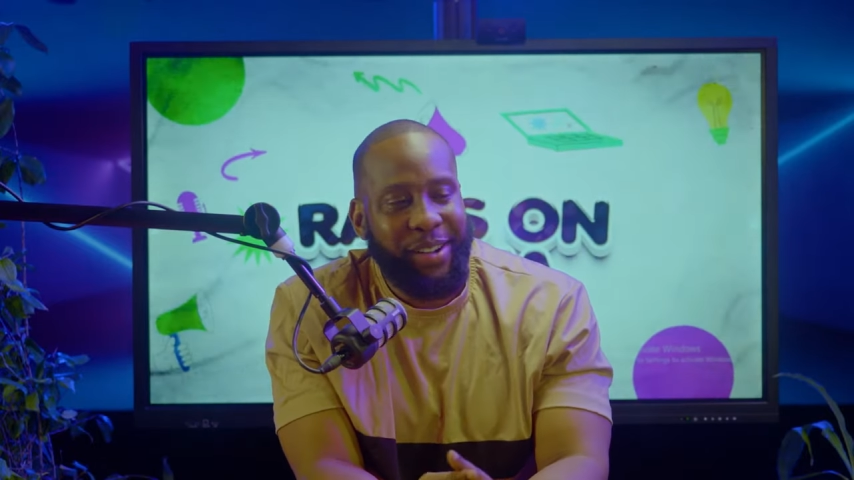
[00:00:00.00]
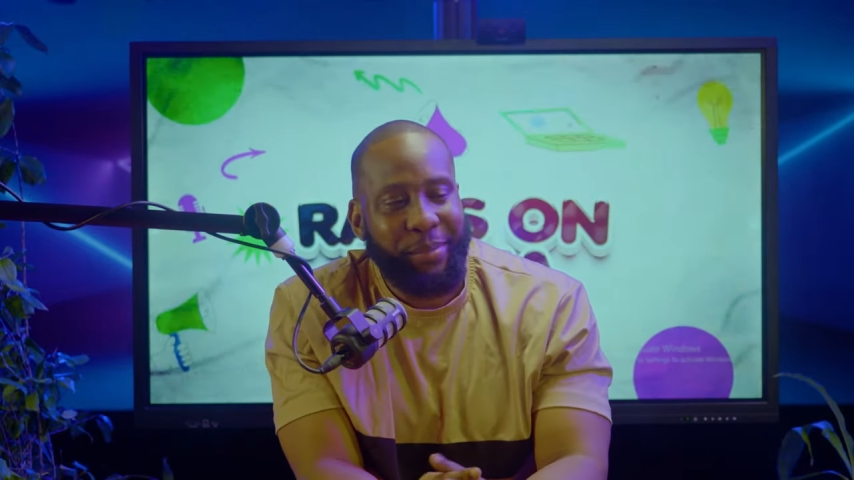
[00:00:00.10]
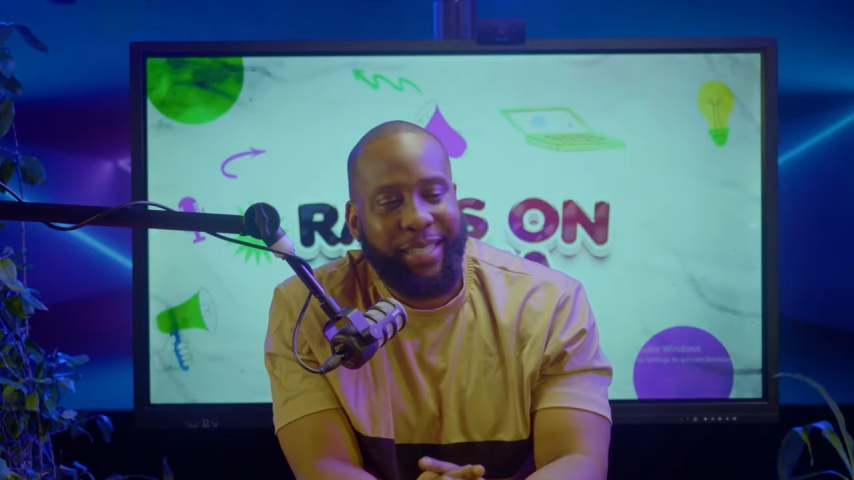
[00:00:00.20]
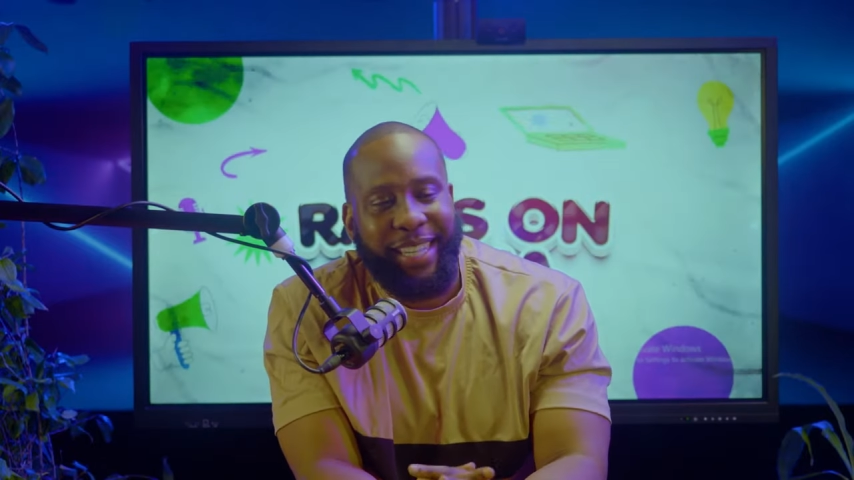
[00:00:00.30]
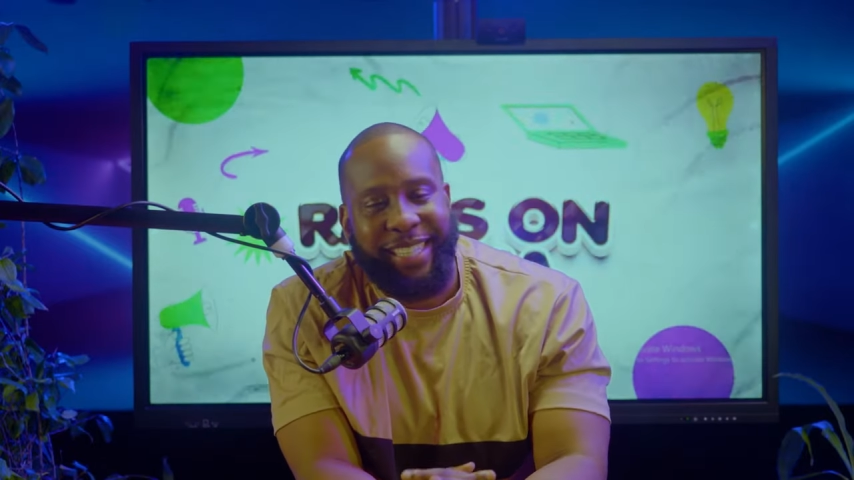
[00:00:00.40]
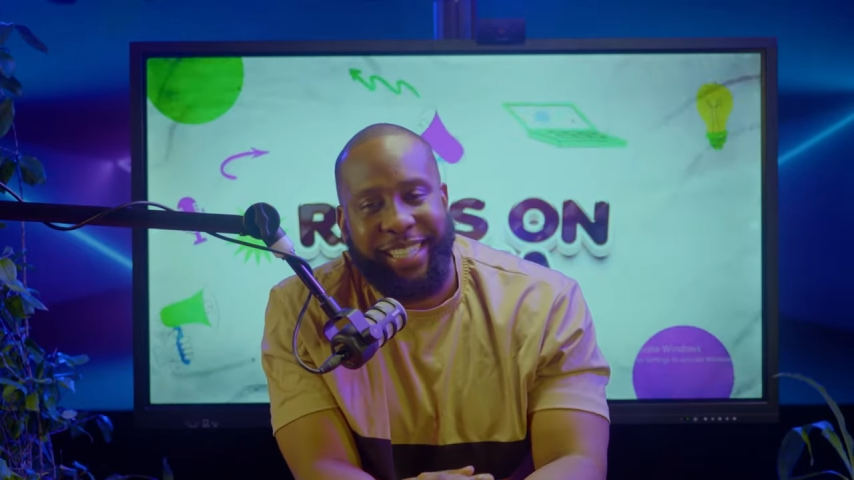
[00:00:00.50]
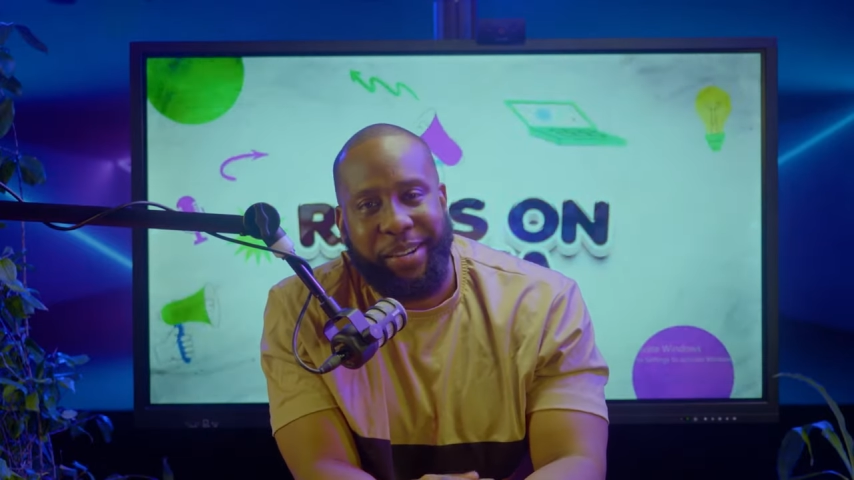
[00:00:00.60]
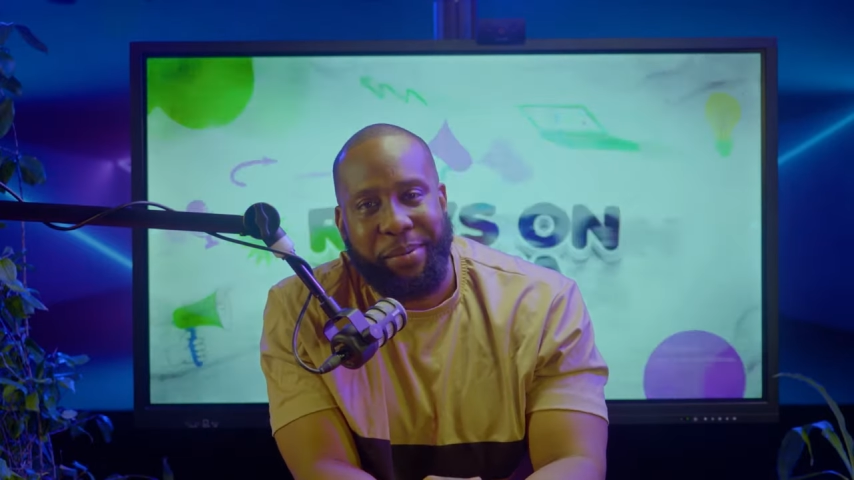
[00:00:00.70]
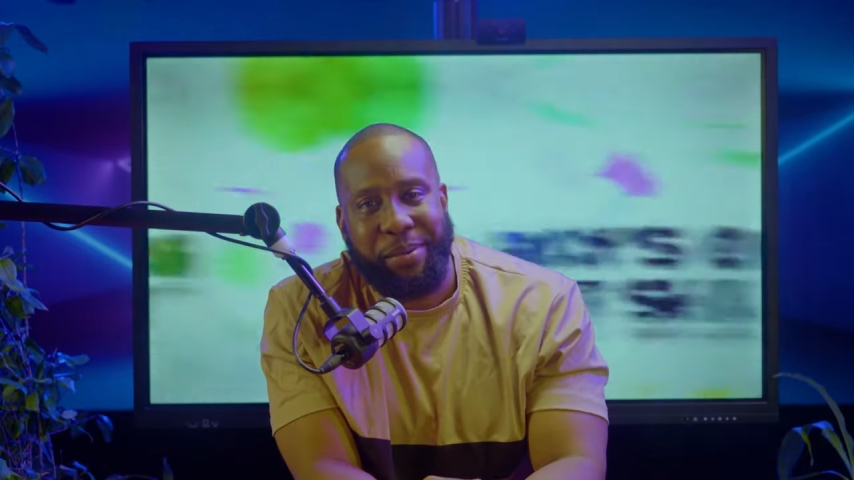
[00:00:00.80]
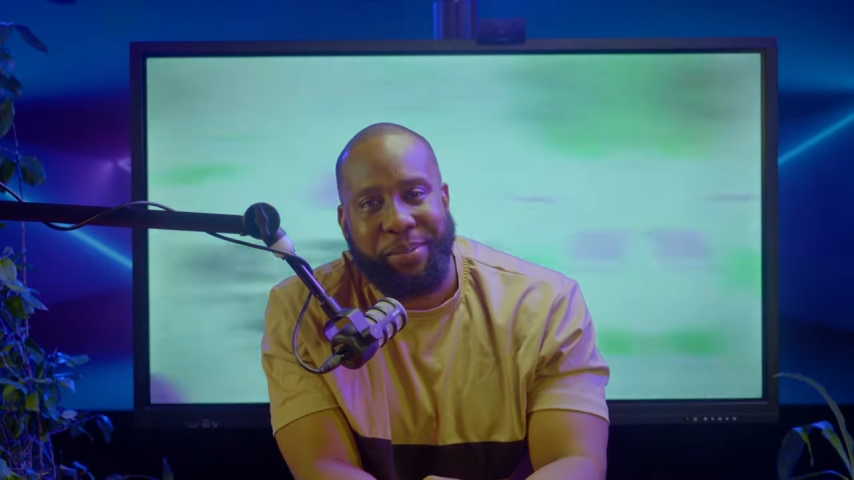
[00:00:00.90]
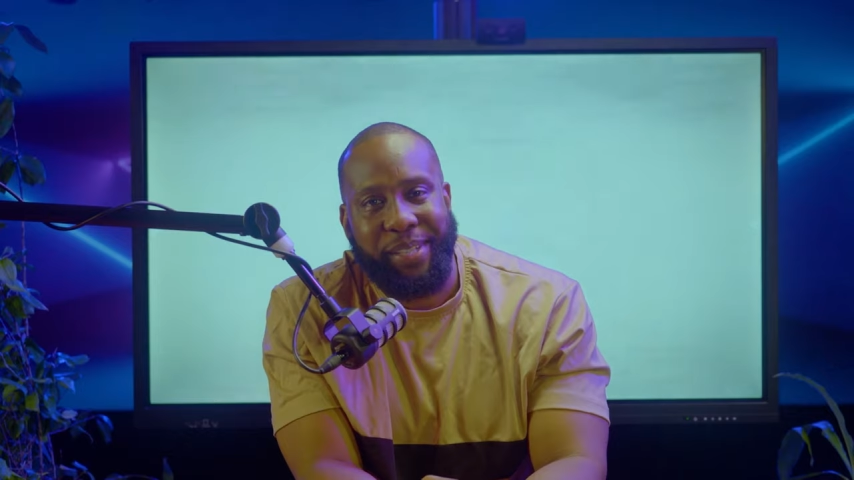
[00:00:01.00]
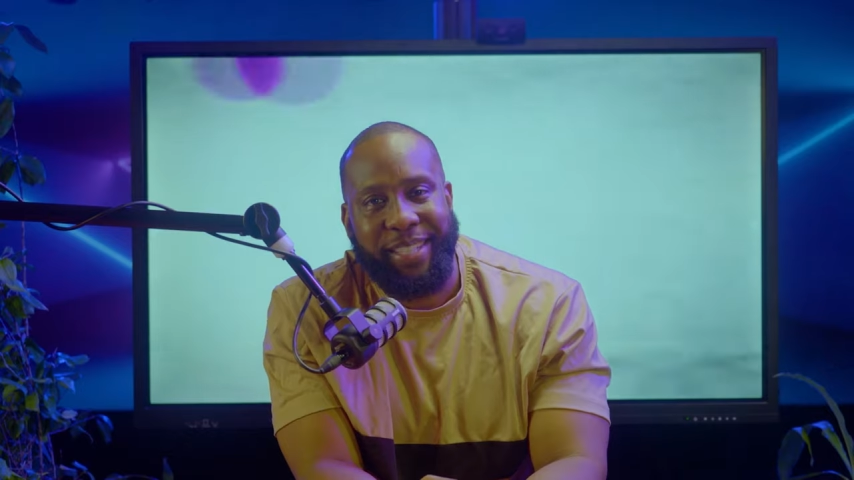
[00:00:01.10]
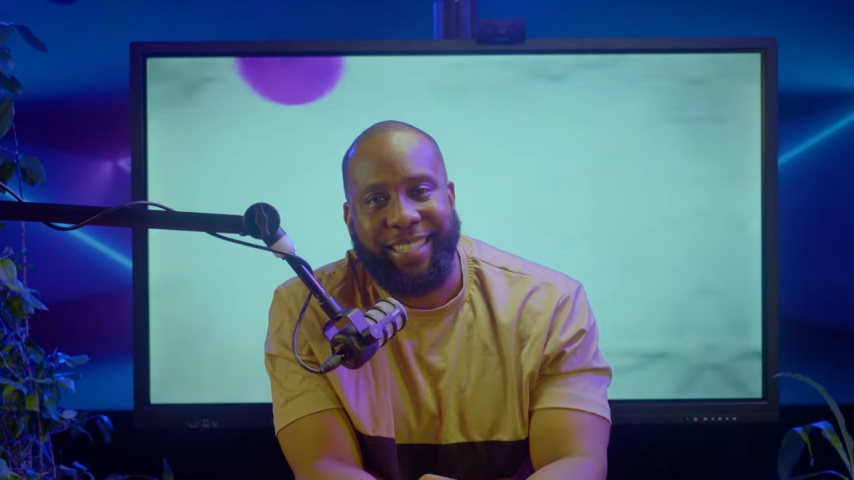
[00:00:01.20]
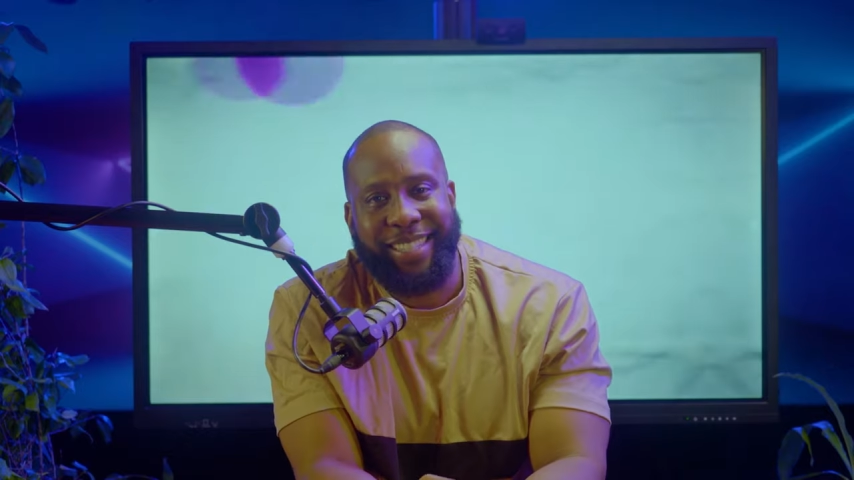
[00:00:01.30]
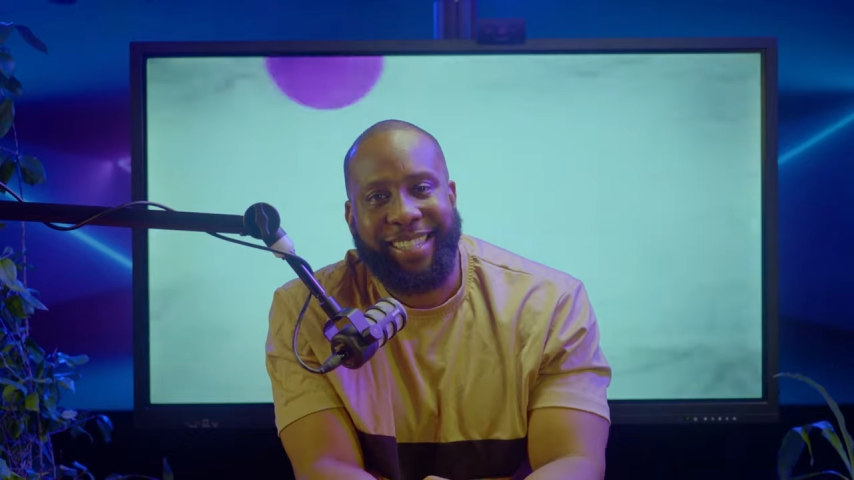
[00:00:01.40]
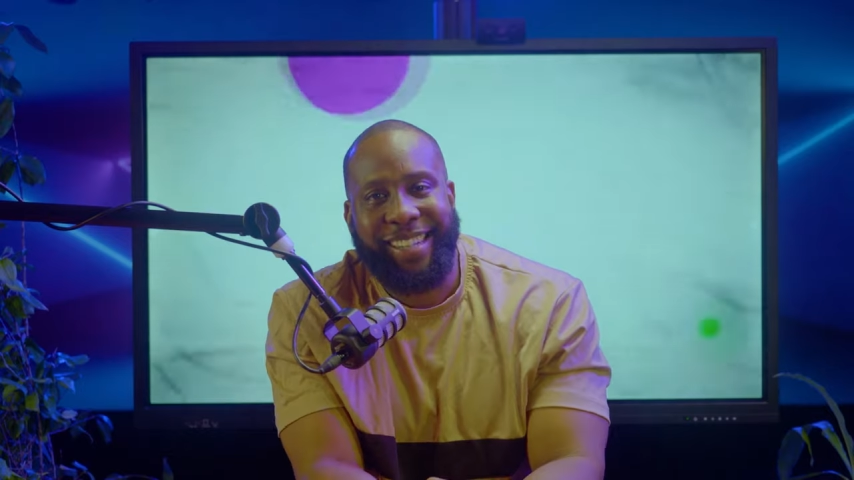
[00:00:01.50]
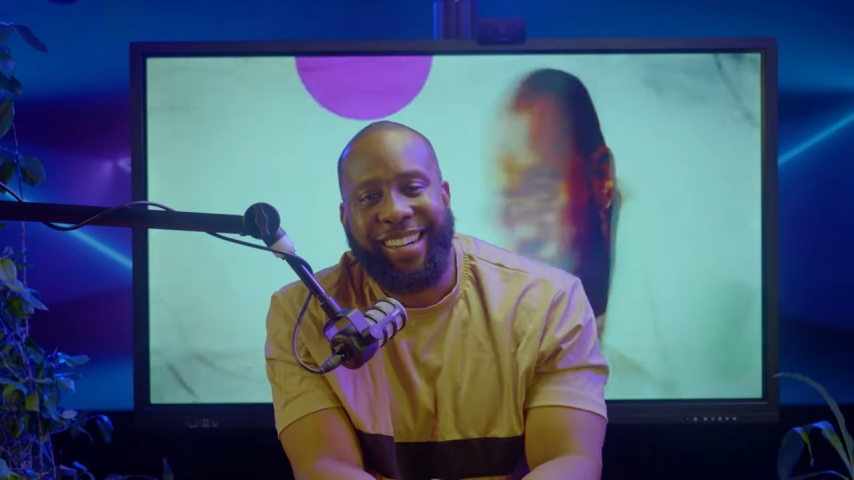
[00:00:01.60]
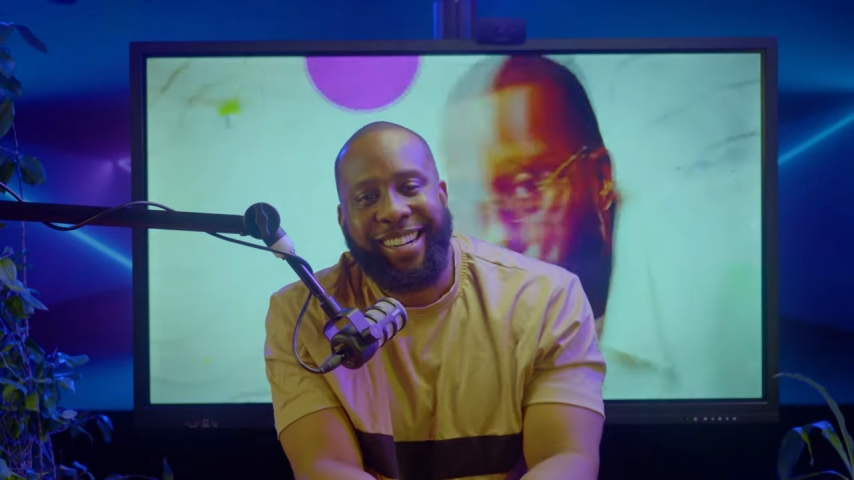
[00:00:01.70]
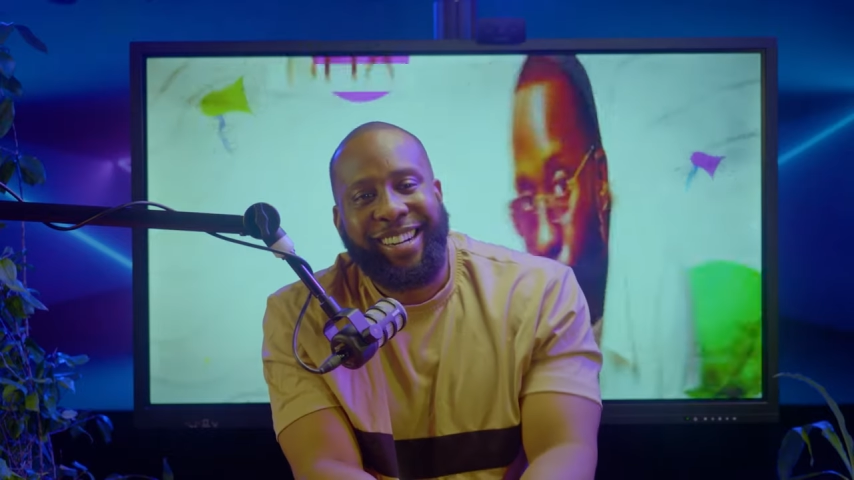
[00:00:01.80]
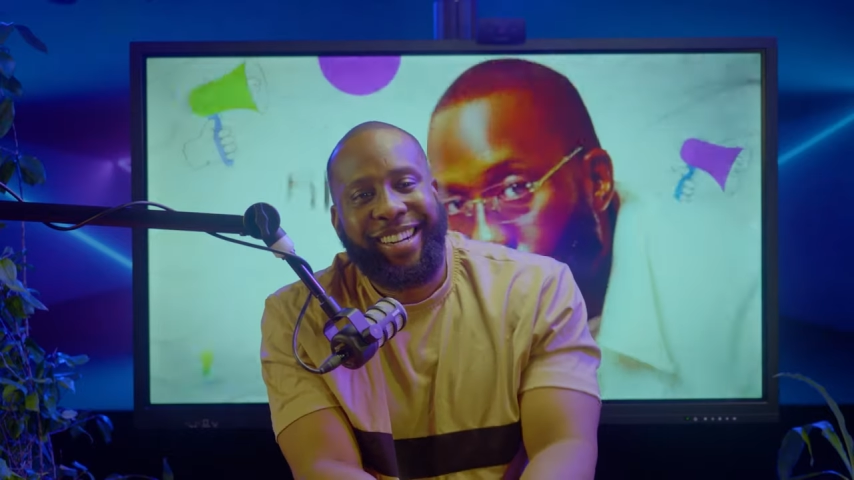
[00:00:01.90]
I met her at a shawarma place,
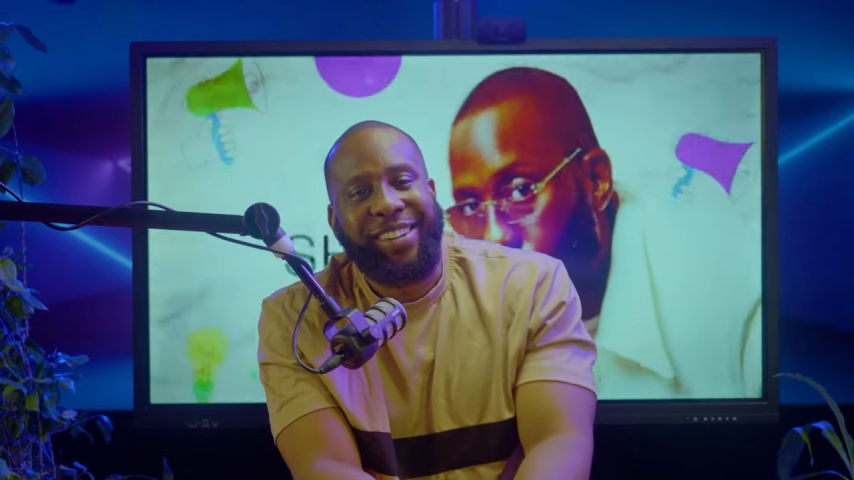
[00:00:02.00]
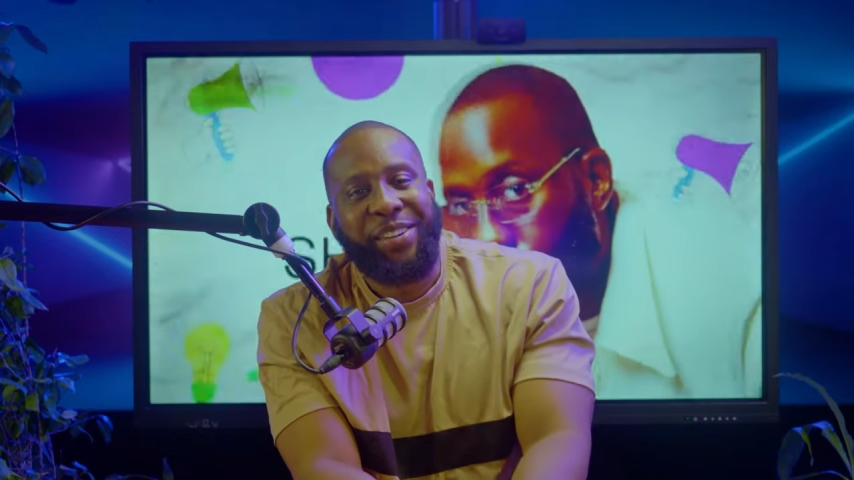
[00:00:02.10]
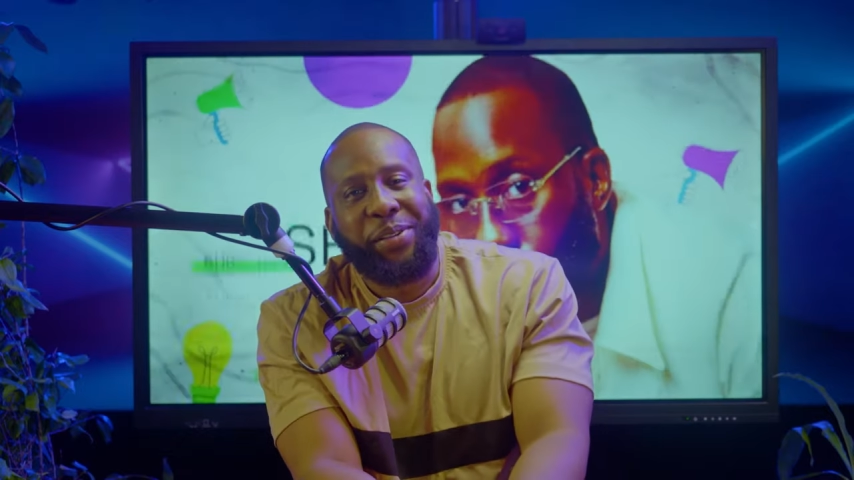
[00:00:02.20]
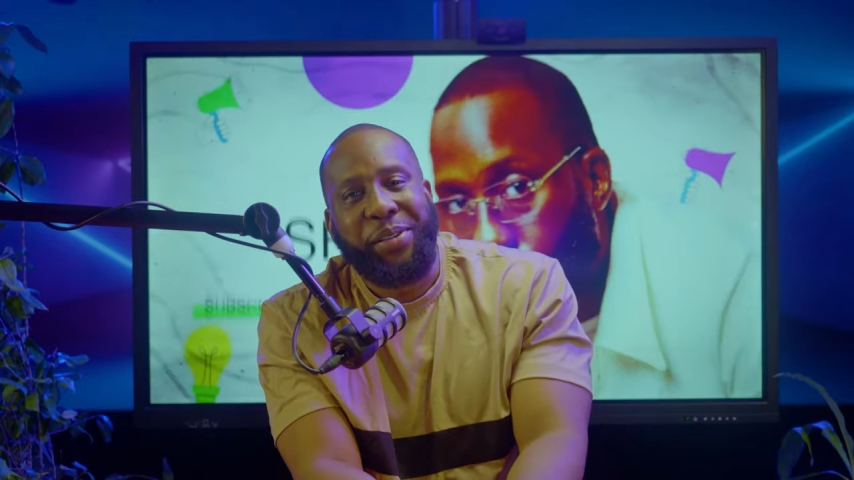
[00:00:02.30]
you know,